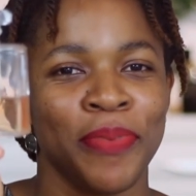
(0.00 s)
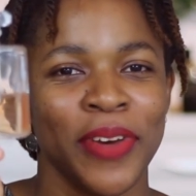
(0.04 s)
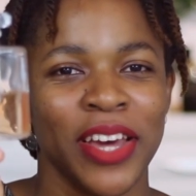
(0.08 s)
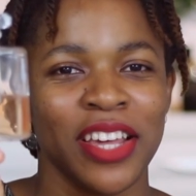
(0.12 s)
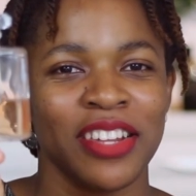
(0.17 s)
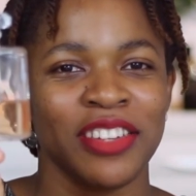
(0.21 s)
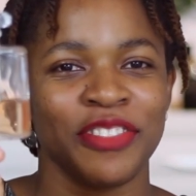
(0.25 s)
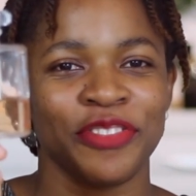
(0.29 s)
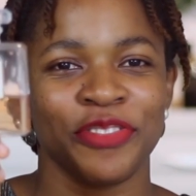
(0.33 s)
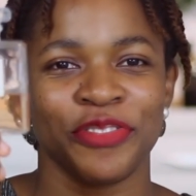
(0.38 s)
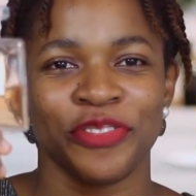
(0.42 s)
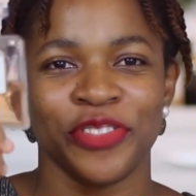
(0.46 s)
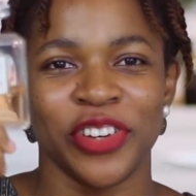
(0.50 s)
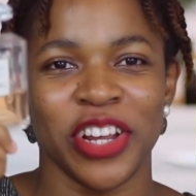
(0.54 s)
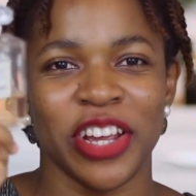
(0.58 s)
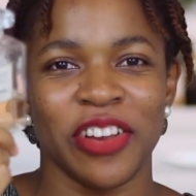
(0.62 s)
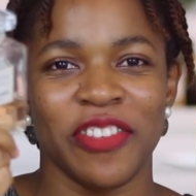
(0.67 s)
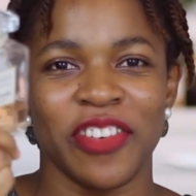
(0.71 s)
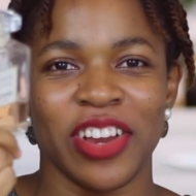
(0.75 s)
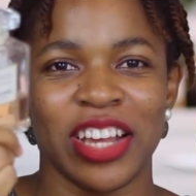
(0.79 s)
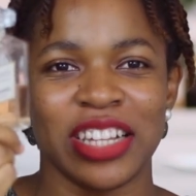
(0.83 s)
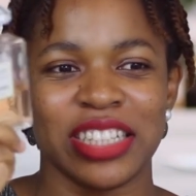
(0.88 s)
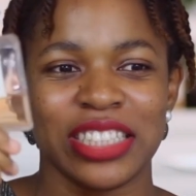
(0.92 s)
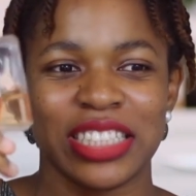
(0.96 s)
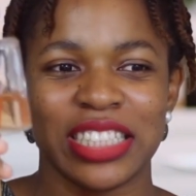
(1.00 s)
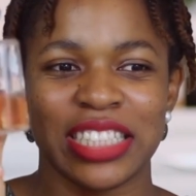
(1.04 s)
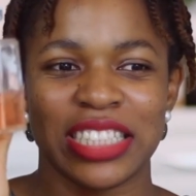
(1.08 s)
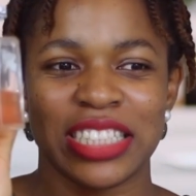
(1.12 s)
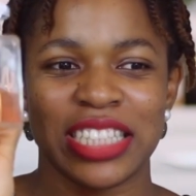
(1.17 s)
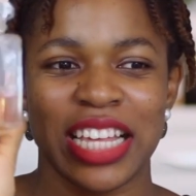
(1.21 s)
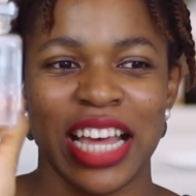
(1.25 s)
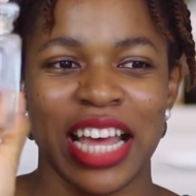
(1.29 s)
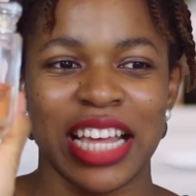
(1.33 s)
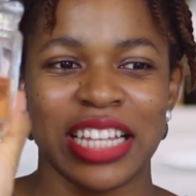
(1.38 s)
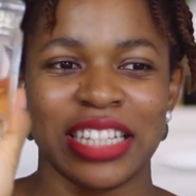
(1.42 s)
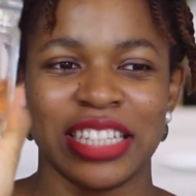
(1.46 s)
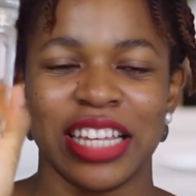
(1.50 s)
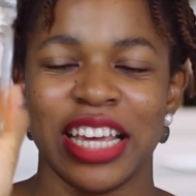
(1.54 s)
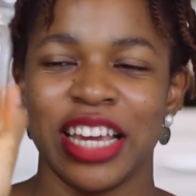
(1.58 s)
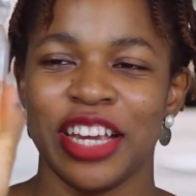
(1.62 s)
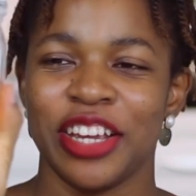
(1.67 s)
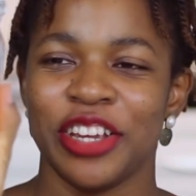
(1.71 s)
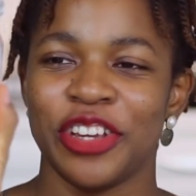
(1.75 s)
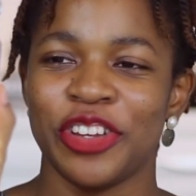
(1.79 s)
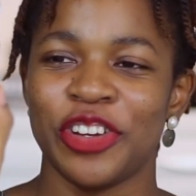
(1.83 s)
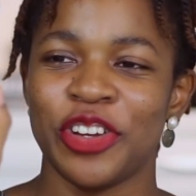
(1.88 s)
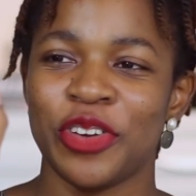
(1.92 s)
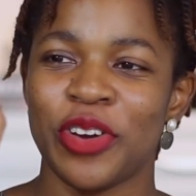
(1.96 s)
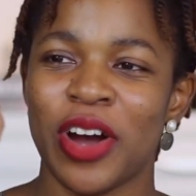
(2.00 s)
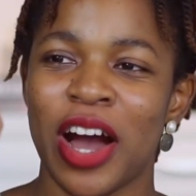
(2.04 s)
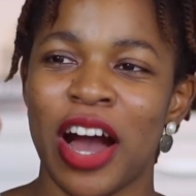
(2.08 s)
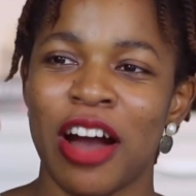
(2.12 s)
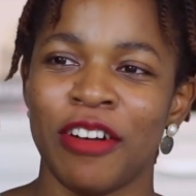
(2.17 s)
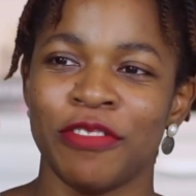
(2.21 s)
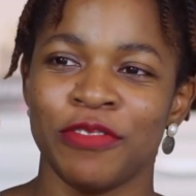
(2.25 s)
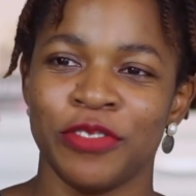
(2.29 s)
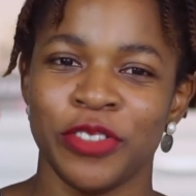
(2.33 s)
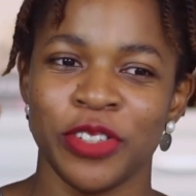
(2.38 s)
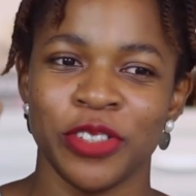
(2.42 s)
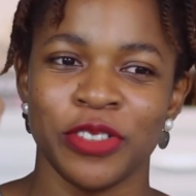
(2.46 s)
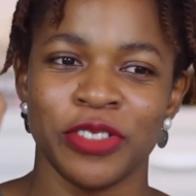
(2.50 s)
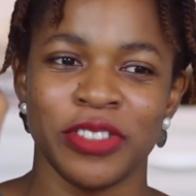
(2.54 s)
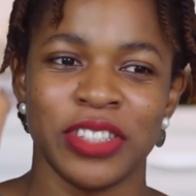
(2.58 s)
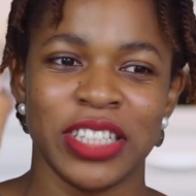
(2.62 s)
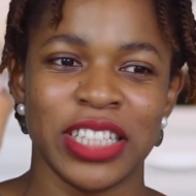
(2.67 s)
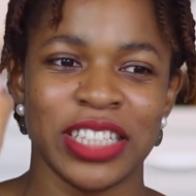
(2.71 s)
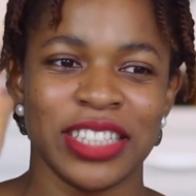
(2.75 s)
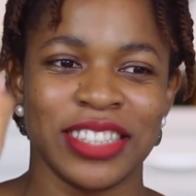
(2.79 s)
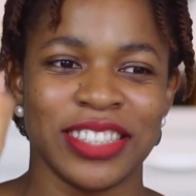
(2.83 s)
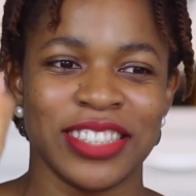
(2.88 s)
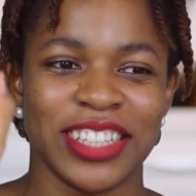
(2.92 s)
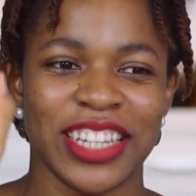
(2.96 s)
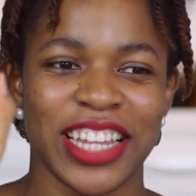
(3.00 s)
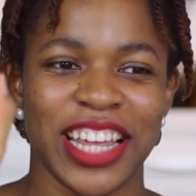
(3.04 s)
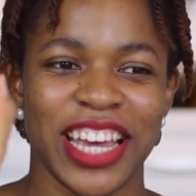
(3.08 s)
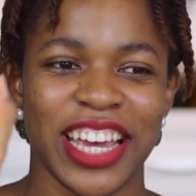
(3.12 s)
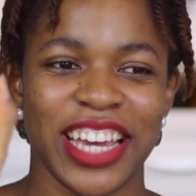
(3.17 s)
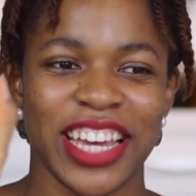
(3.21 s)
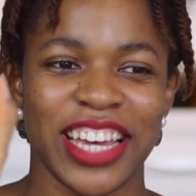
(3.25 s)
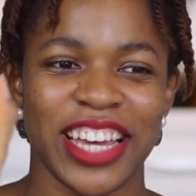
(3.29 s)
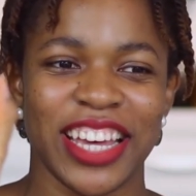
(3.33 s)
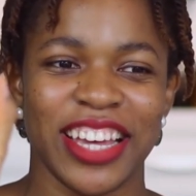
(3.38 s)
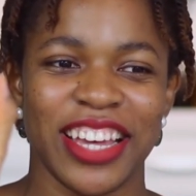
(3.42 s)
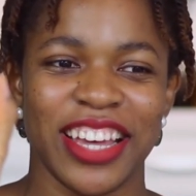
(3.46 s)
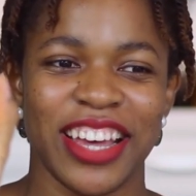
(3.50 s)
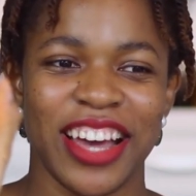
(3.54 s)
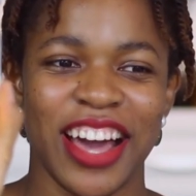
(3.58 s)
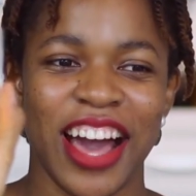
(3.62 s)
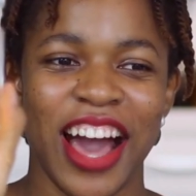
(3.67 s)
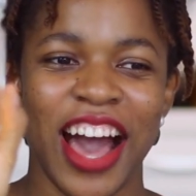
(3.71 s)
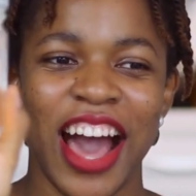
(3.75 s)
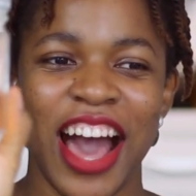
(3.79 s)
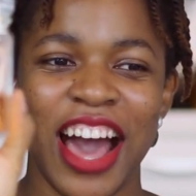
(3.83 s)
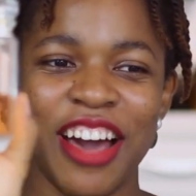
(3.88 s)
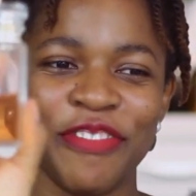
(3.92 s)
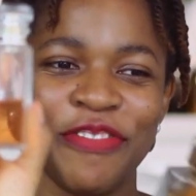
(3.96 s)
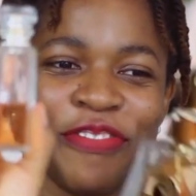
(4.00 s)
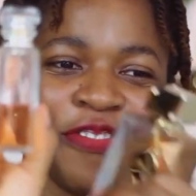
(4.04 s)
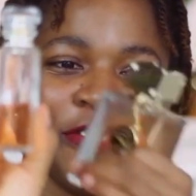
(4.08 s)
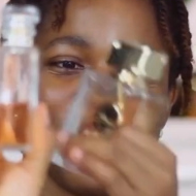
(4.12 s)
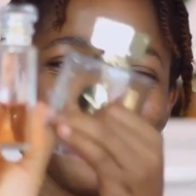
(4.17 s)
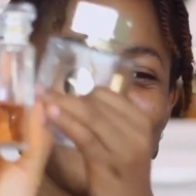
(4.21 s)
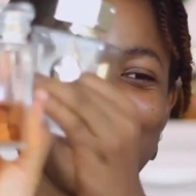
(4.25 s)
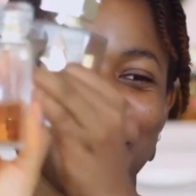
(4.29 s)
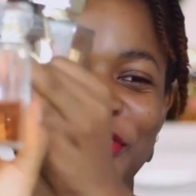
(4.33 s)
best fragrances, and you know, I've used it to like half